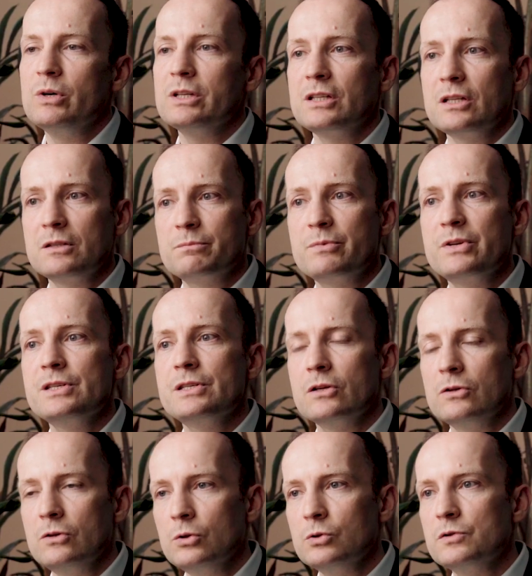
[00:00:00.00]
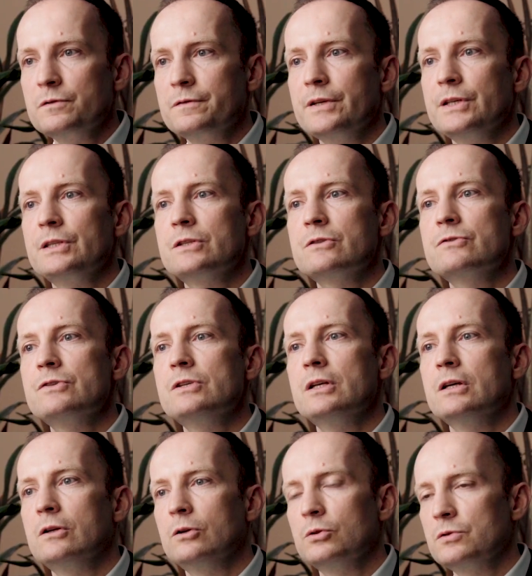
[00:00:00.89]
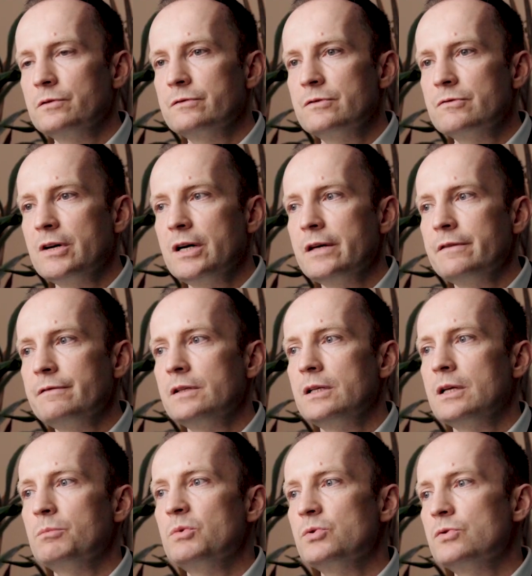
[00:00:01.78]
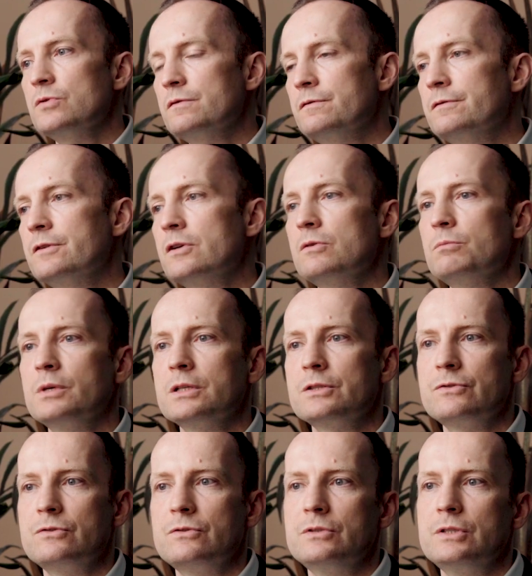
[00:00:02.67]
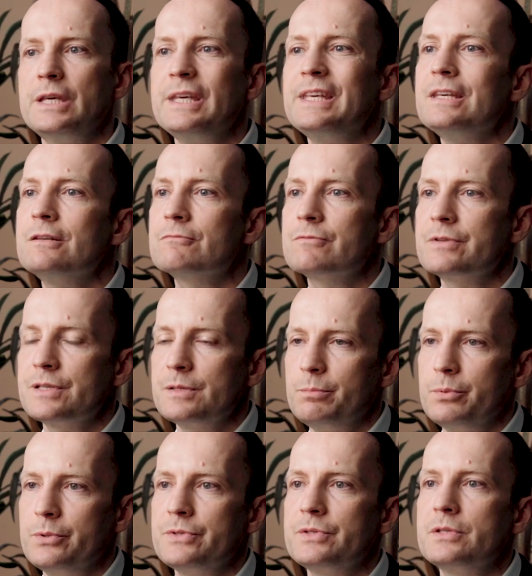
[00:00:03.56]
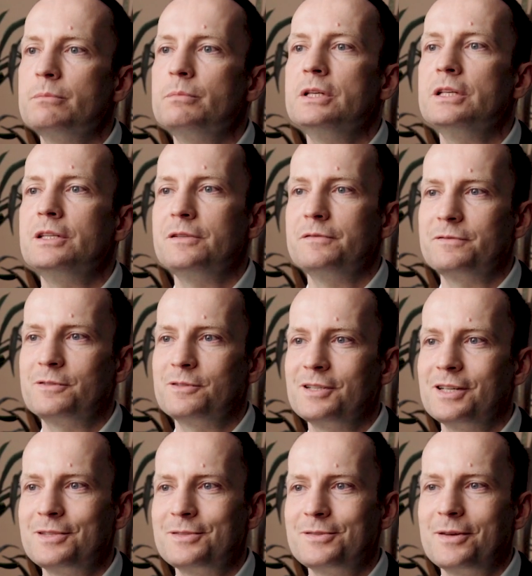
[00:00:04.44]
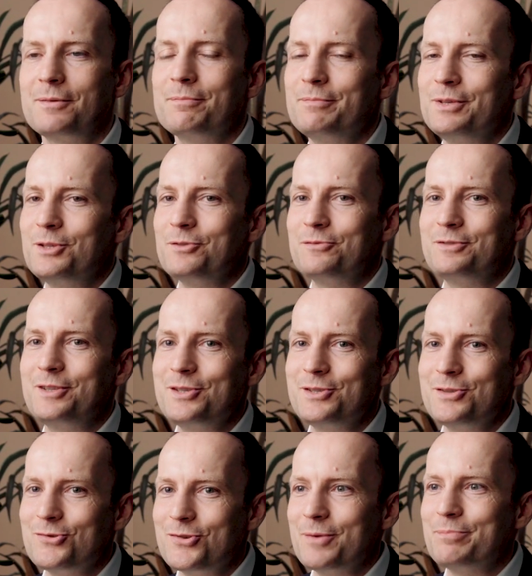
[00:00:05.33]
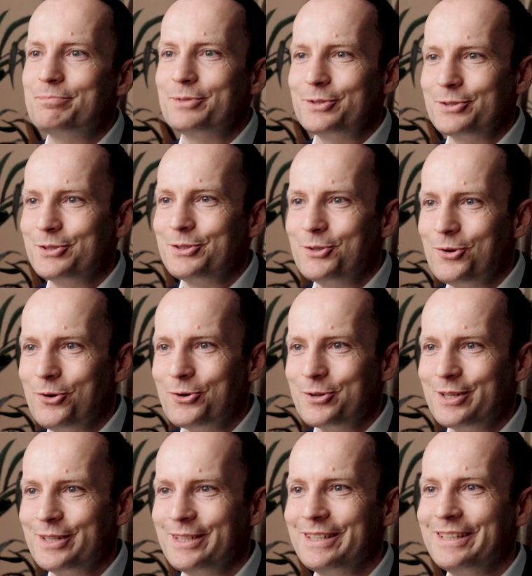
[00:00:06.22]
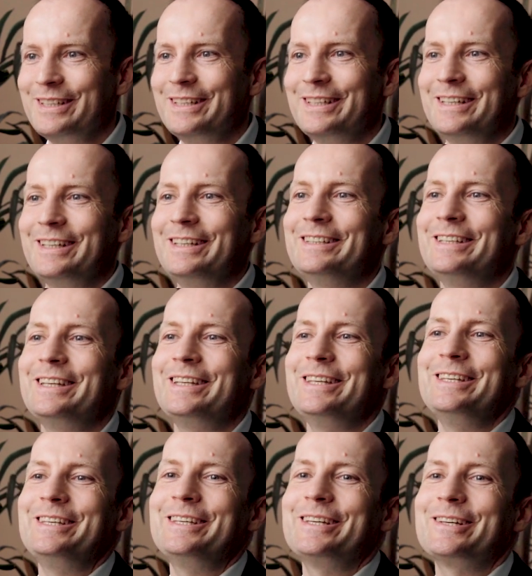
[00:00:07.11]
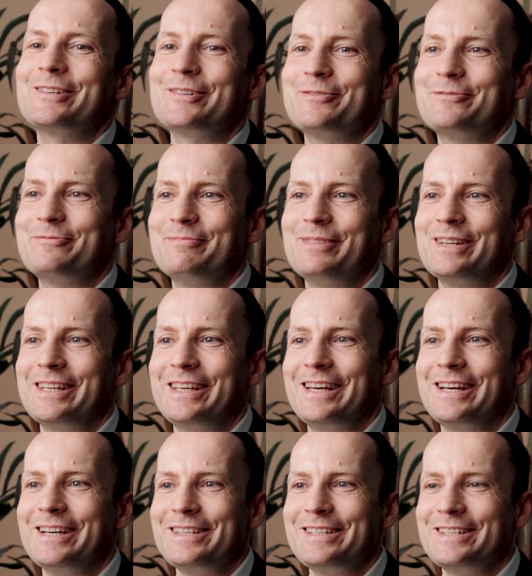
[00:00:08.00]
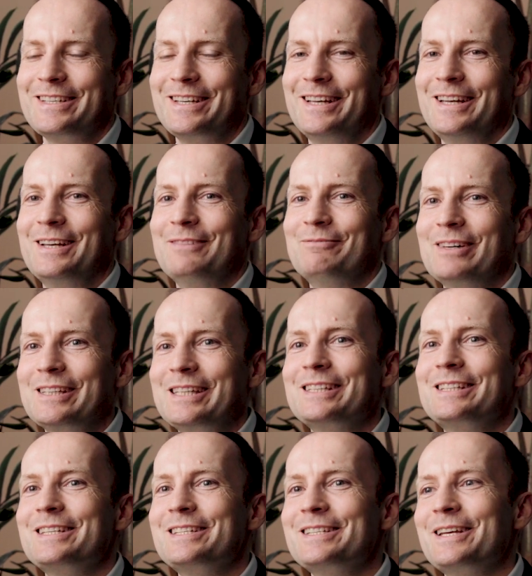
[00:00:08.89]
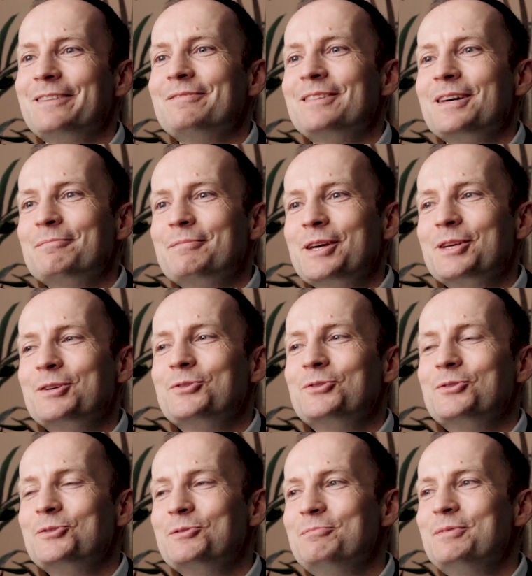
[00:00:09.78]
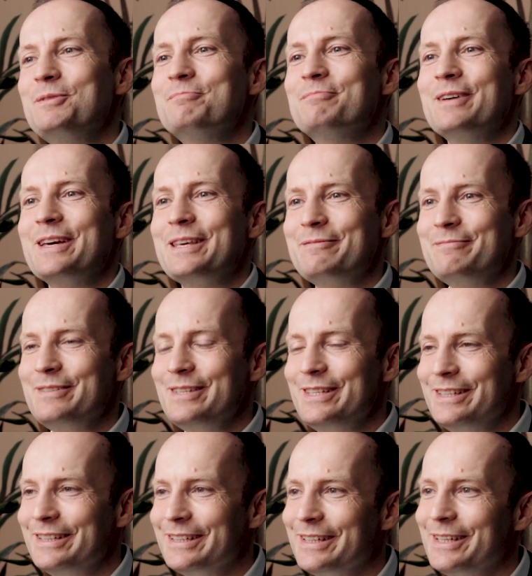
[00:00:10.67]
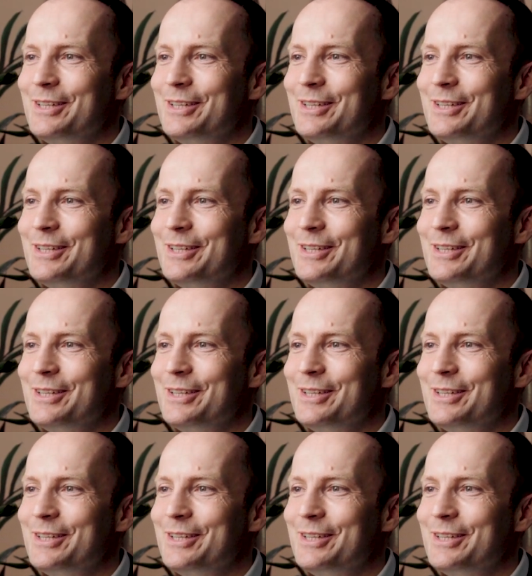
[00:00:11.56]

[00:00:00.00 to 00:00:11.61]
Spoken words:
one that brings a lot of energy, a lot of drive, and I'm also very much taking responsibility for that. So I'm a bit of this shepherd dog, taking care of my guys. But at the same time, I could be maybe